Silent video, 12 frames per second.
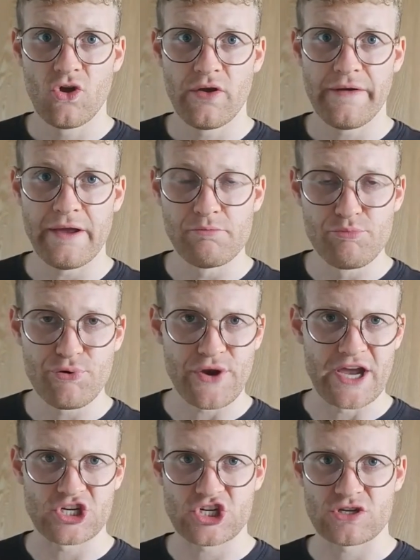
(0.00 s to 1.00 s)

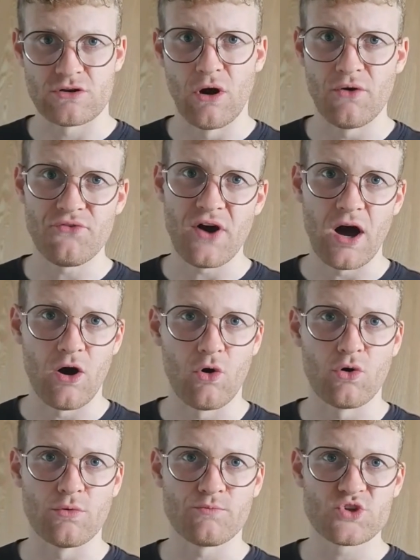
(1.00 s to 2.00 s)
impression of
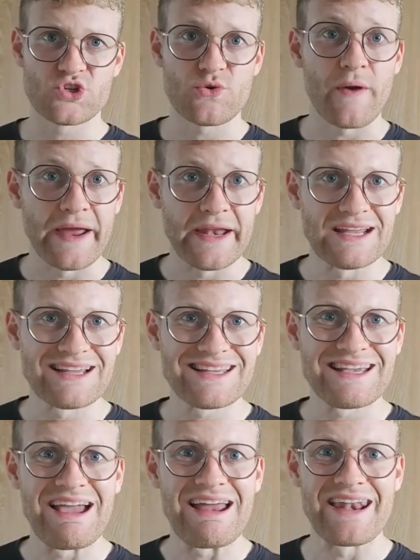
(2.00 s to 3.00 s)
how trading
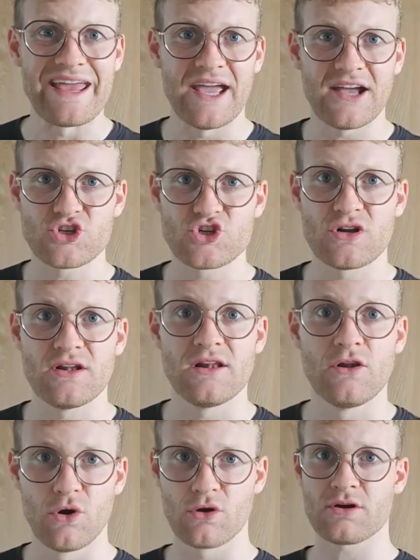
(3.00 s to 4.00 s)
can actually
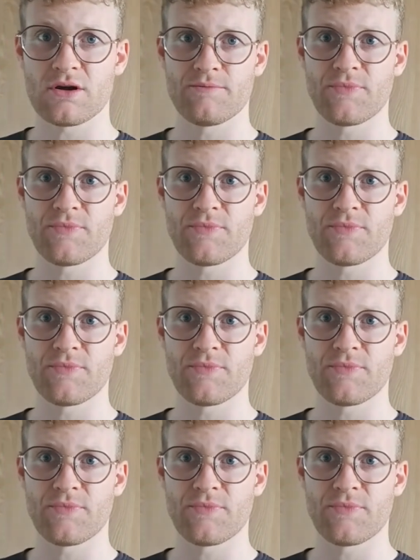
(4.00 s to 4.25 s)
look